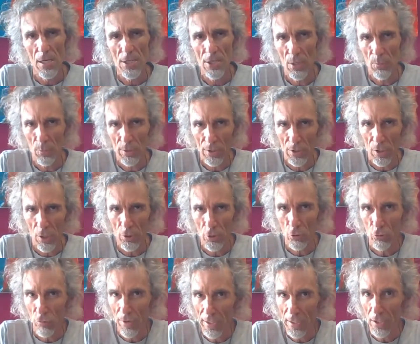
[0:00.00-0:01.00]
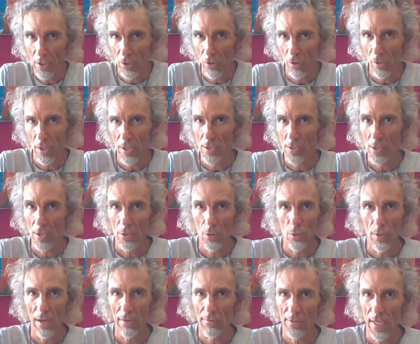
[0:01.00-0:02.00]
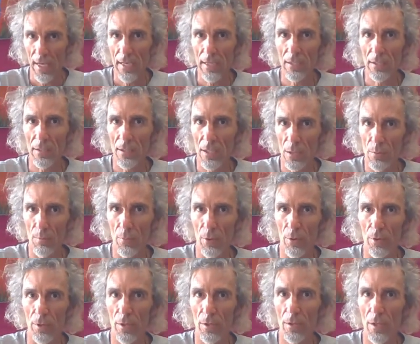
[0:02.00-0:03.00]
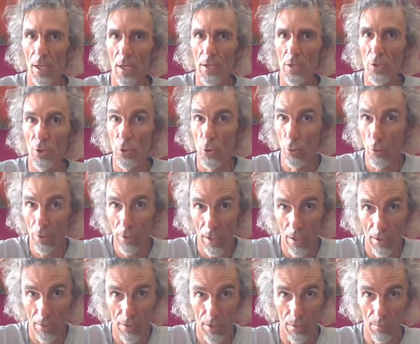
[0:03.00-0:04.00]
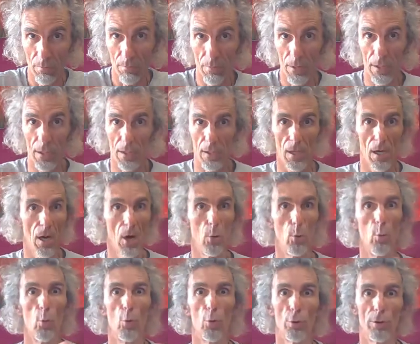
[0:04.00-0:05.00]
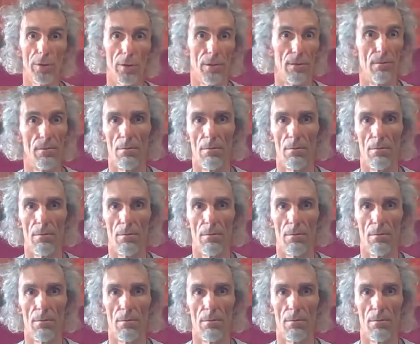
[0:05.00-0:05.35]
someone's going to recognise that you have taken this burden, and you're going to be awarded,